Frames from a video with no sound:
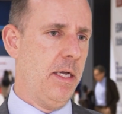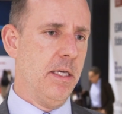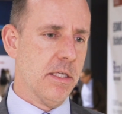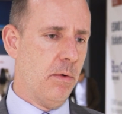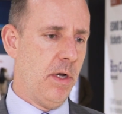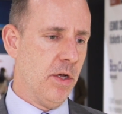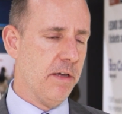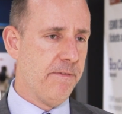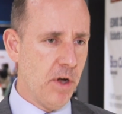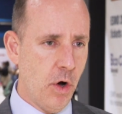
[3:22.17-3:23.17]
So we're
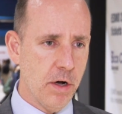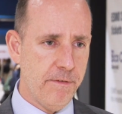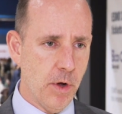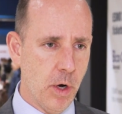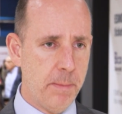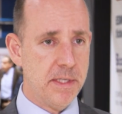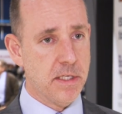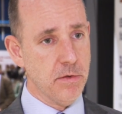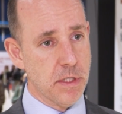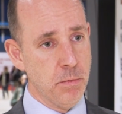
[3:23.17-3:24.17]
looking for longer follow-up. It's
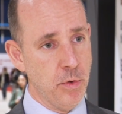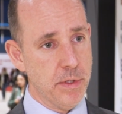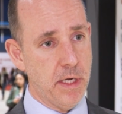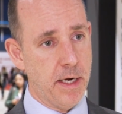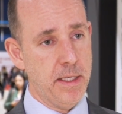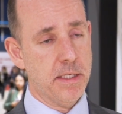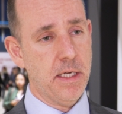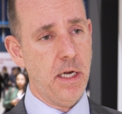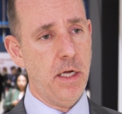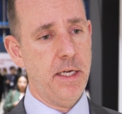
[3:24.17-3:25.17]
still a small study,
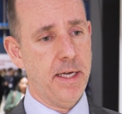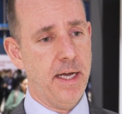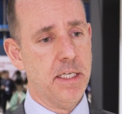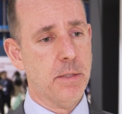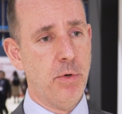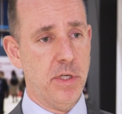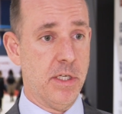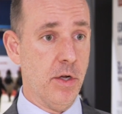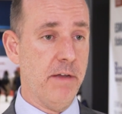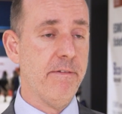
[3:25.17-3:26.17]
still early days, but
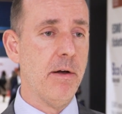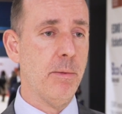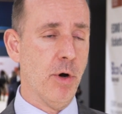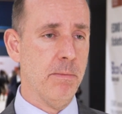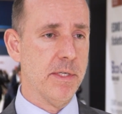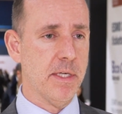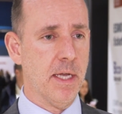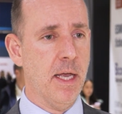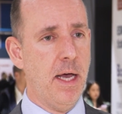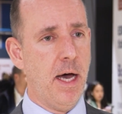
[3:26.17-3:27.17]
it's looking very
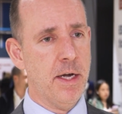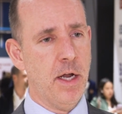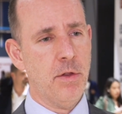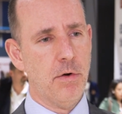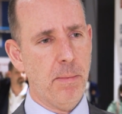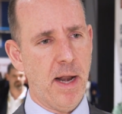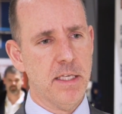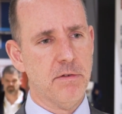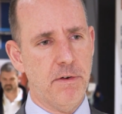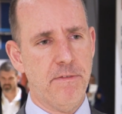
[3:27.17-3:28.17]
promising. I know there are
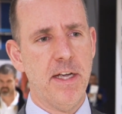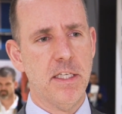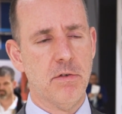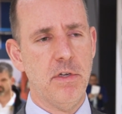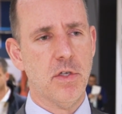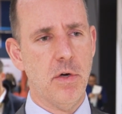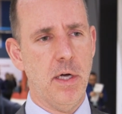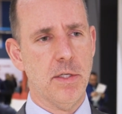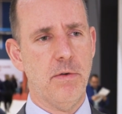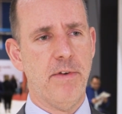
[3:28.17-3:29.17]
plans for a phase 3
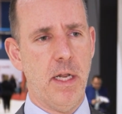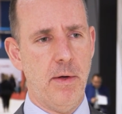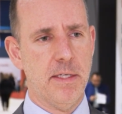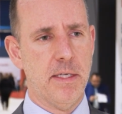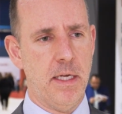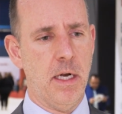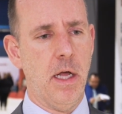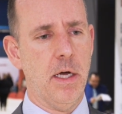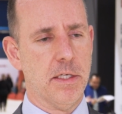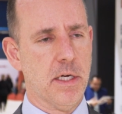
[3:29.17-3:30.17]
trial to evaluate it in a
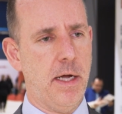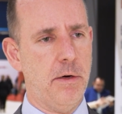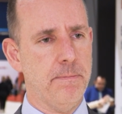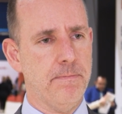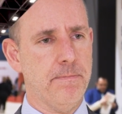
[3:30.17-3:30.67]
large scale.